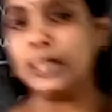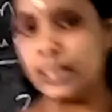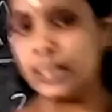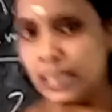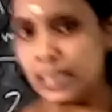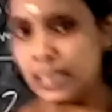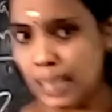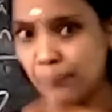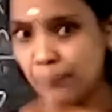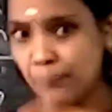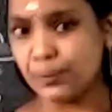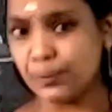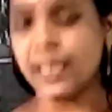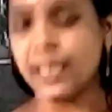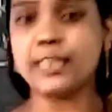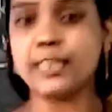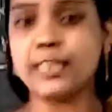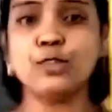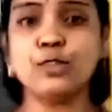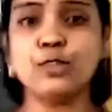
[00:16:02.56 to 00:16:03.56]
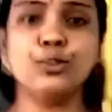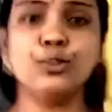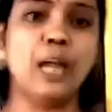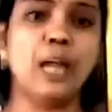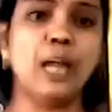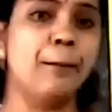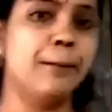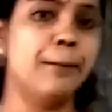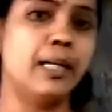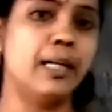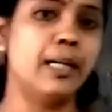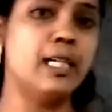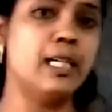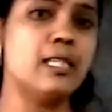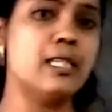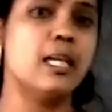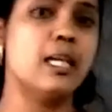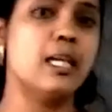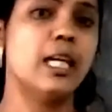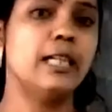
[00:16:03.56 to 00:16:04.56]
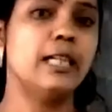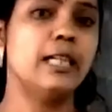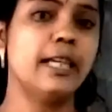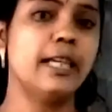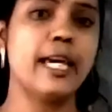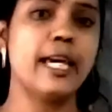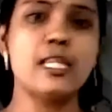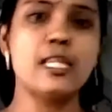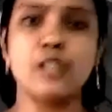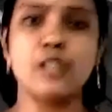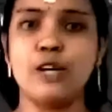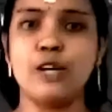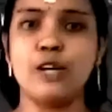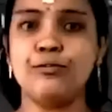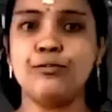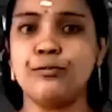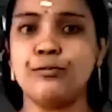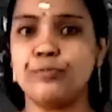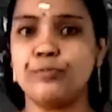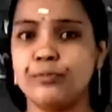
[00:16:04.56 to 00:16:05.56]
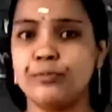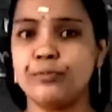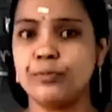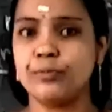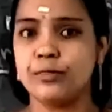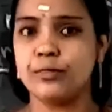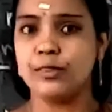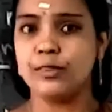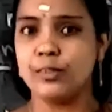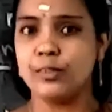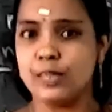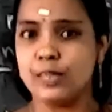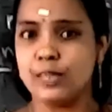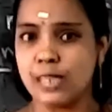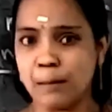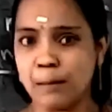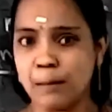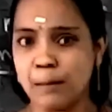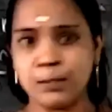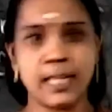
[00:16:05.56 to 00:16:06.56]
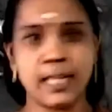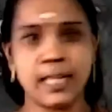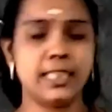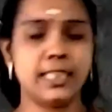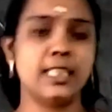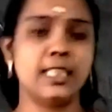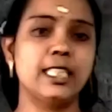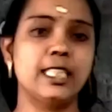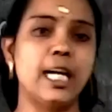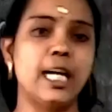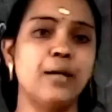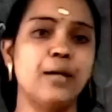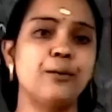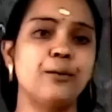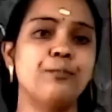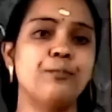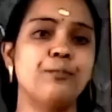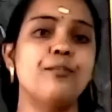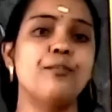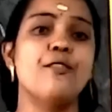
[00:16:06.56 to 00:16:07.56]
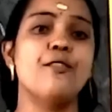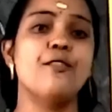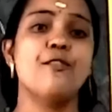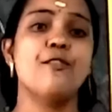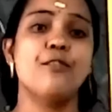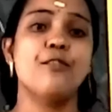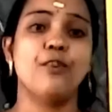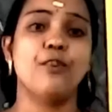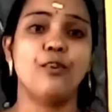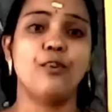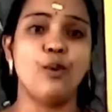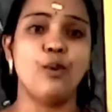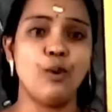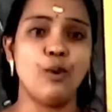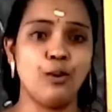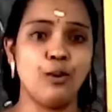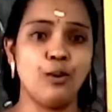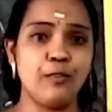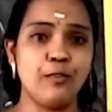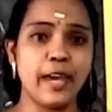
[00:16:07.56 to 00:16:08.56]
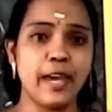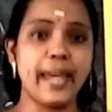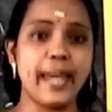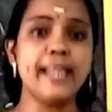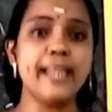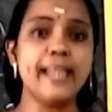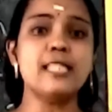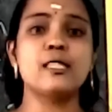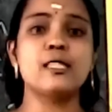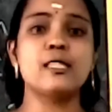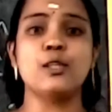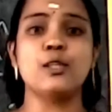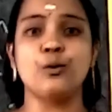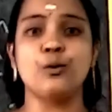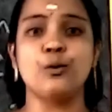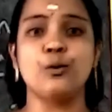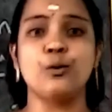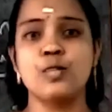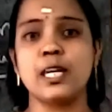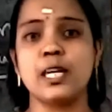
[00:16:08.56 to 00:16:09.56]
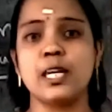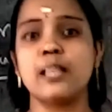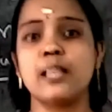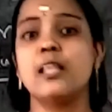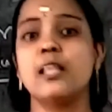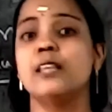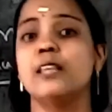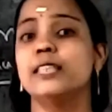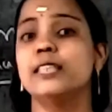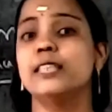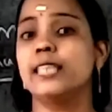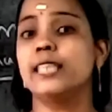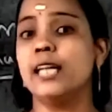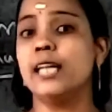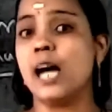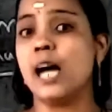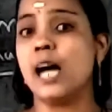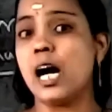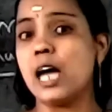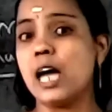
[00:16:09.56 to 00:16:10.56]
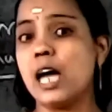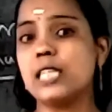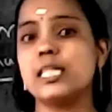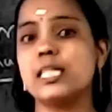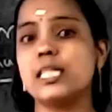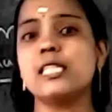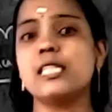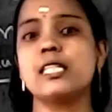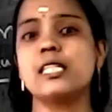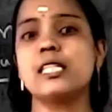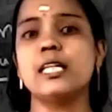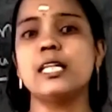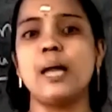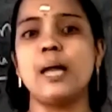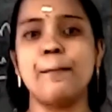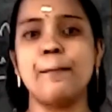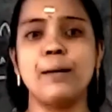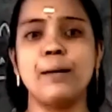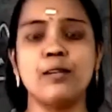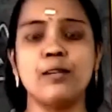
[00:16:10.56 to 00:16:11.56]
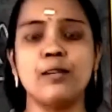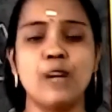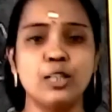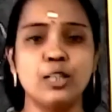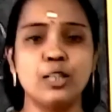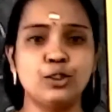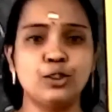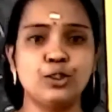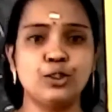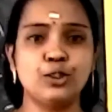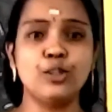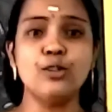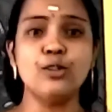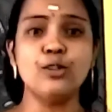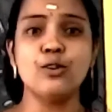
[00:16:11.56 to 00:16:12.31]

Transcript: subtract two numbers, in the case of subtracting time, always using that largest number want to